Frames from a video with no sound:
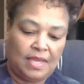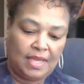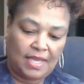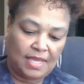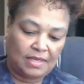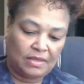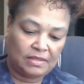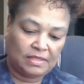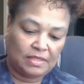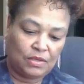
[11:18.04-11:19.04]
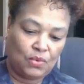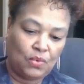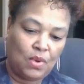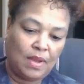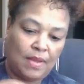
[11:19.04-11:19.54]
and
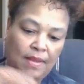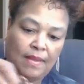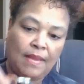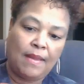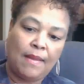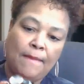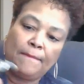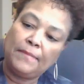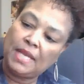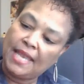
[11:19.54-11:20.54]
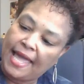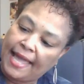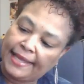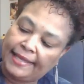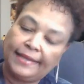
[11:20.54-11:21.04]
also
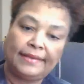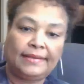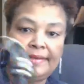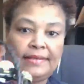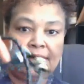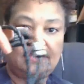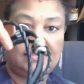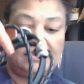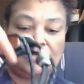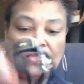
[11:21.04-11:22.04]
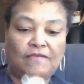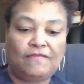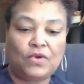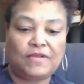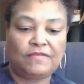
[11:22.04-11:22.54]
black. So you get
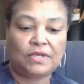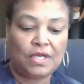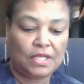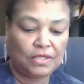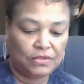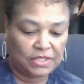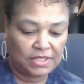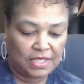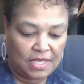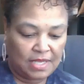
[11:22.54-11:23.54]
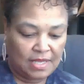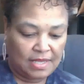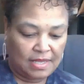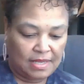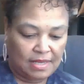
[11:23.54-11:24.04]
four different colors.
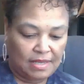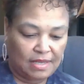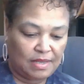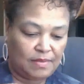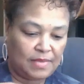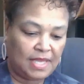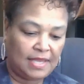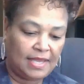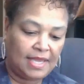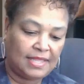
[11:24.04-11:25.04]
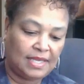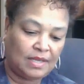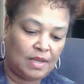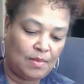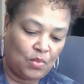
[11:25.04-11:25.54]
Um, and they
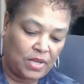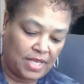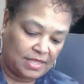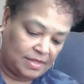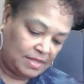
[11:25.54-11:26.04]
come with